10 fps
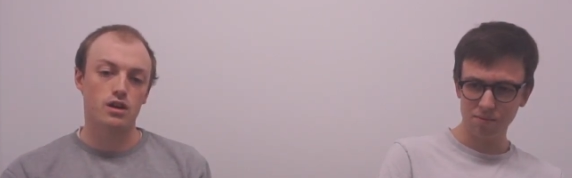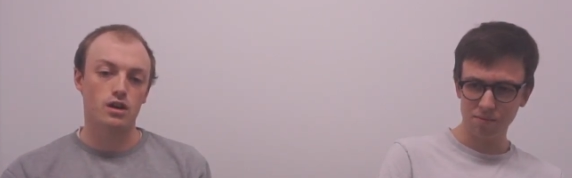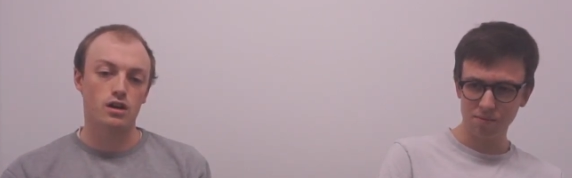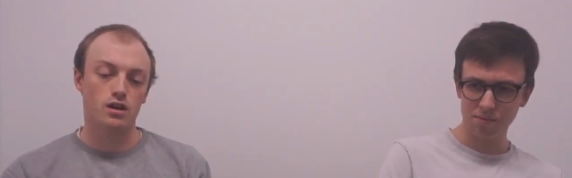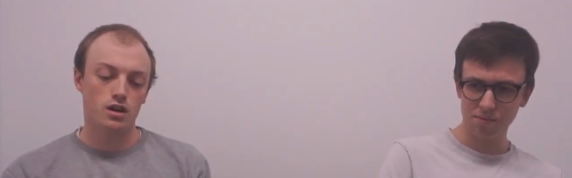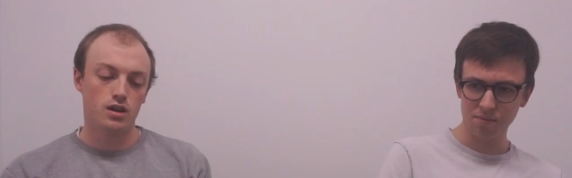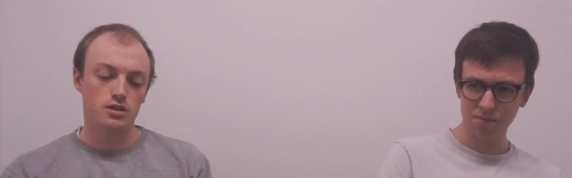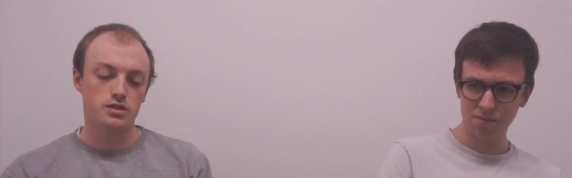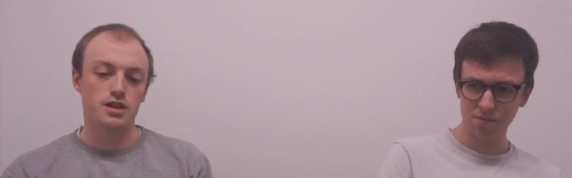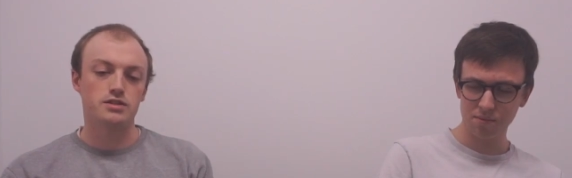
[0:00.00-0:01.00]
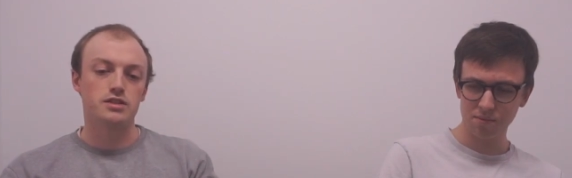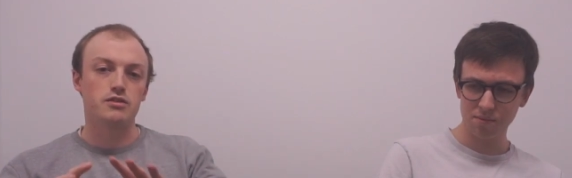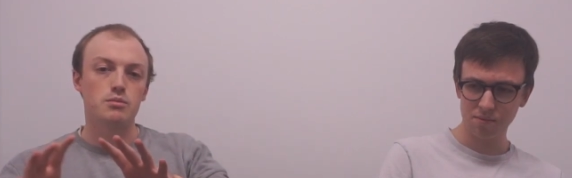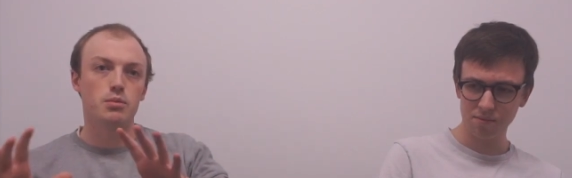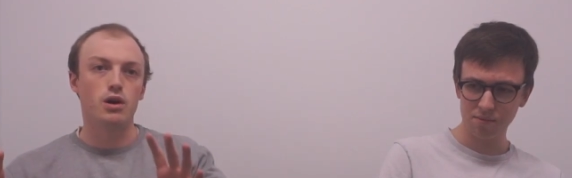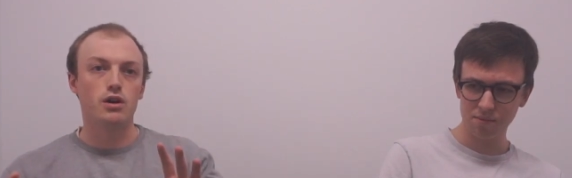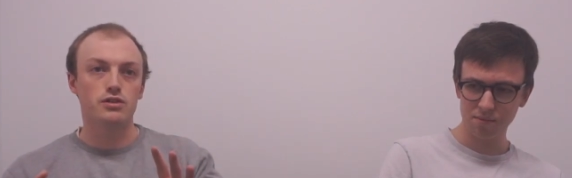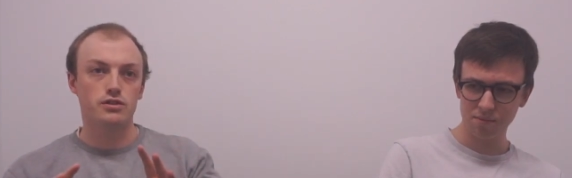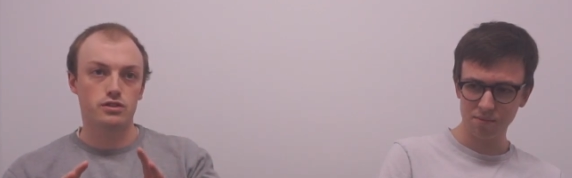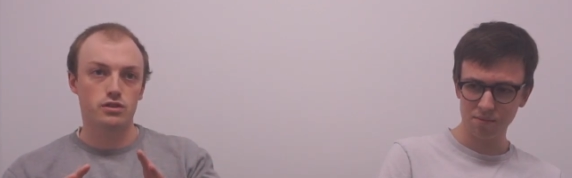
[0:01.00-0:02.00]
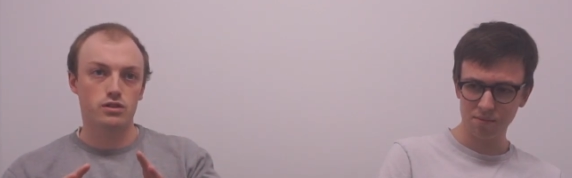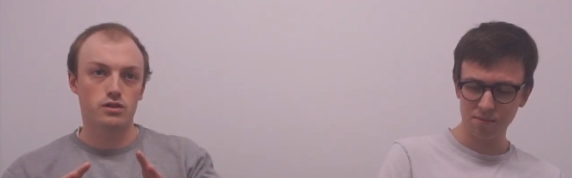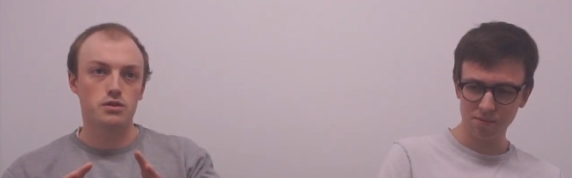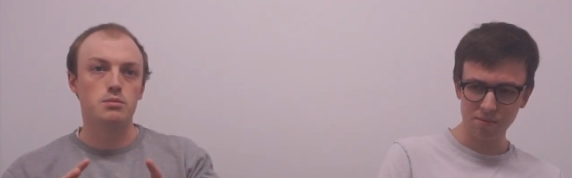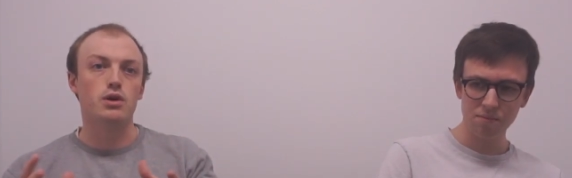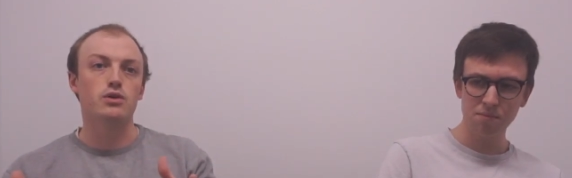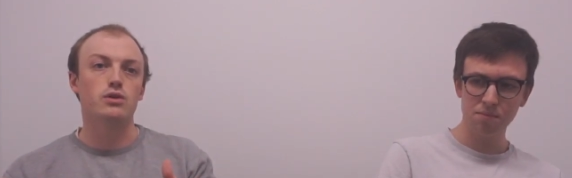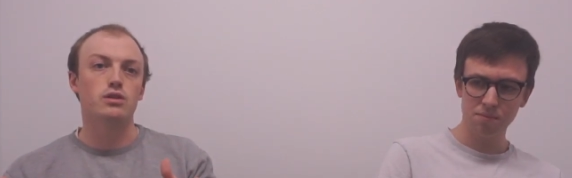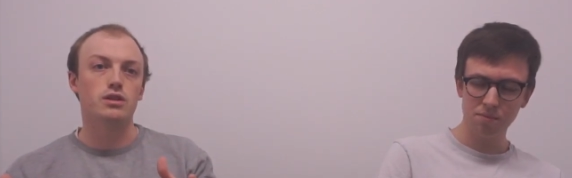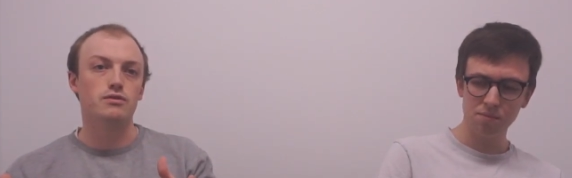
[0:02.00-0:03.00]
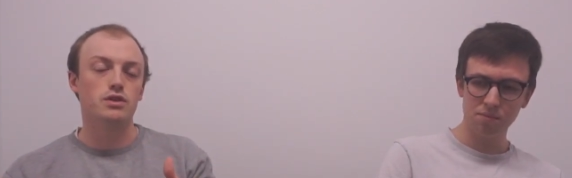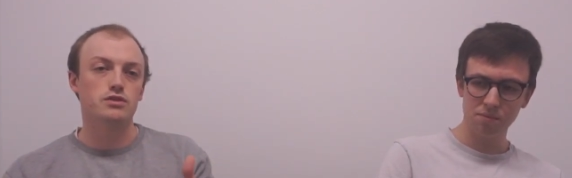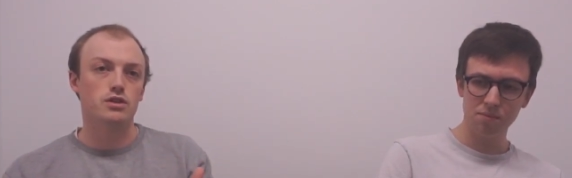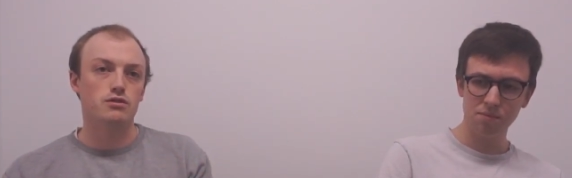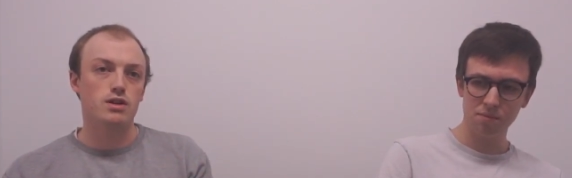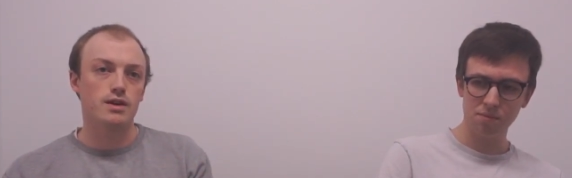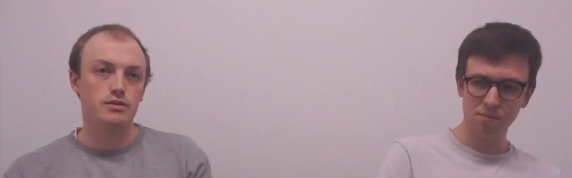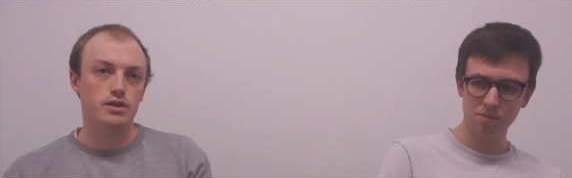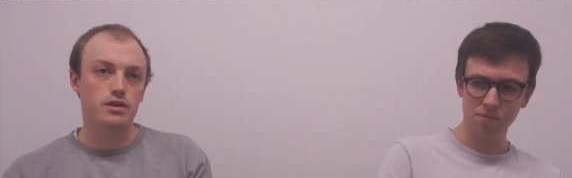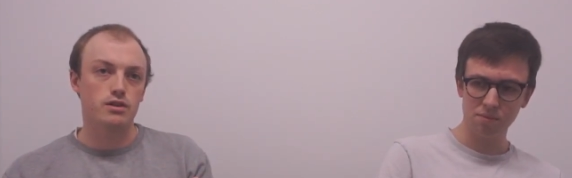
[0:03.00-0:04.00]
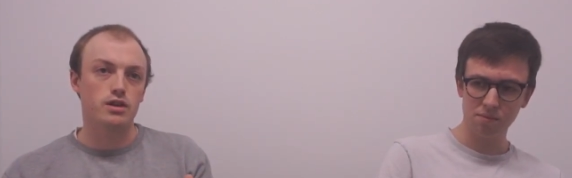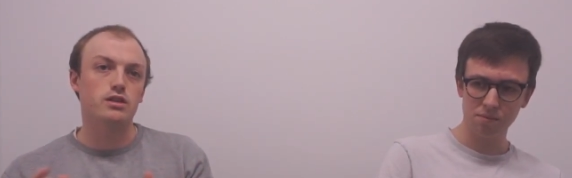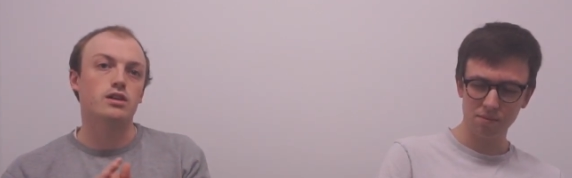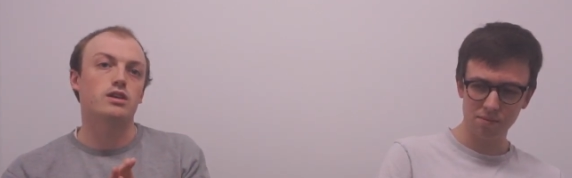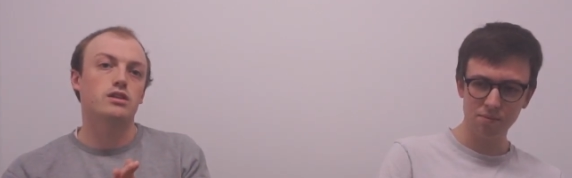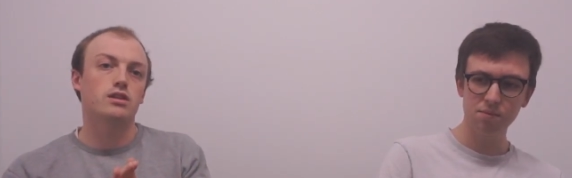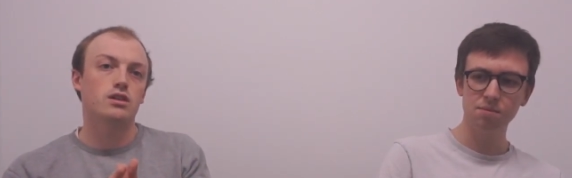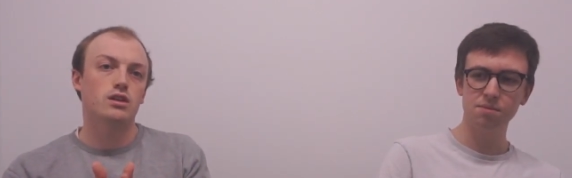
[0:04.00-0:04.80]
Speaker 1: Uh, selecting different parts of the model involves a lot of graph theory and like